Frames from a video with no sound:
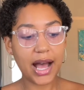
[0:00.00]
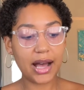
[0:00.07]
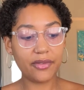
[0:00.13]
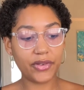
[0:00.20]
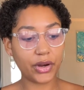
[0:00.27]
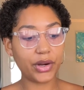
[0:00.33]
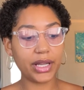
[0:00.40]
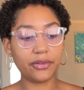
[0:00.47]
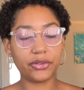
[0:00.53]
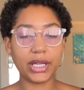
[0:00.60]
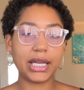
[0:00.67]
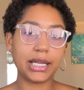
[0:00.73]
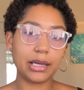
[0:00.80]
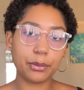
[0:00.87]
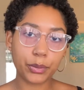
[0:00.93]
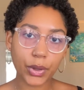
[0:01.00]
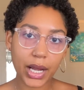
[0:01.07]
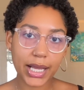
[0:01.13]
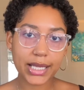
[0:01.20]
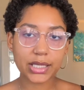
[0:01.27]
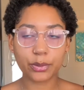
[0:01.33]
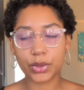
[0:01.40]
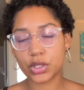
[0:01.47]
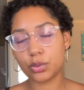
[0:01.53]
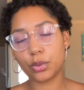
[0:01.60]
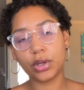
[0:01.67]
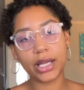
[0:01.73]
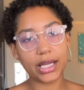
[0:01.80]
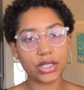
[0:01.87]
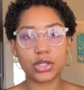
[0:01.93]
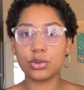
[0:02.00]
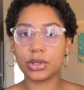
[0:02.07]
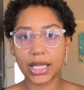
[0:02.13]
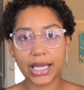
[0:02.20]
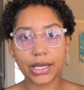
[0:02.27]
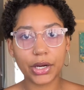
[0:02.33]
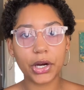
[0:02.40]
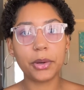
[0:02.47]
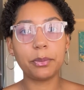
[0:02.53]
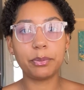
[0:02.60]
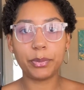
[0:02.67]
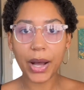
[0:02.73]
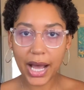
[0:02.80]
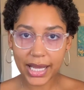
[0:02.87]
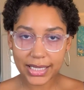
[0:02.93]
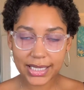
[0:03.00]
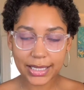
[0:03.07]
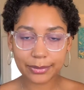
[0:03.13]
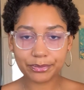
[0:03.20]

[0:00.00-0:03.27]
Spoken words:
very inflated in price, which we'll get to later. But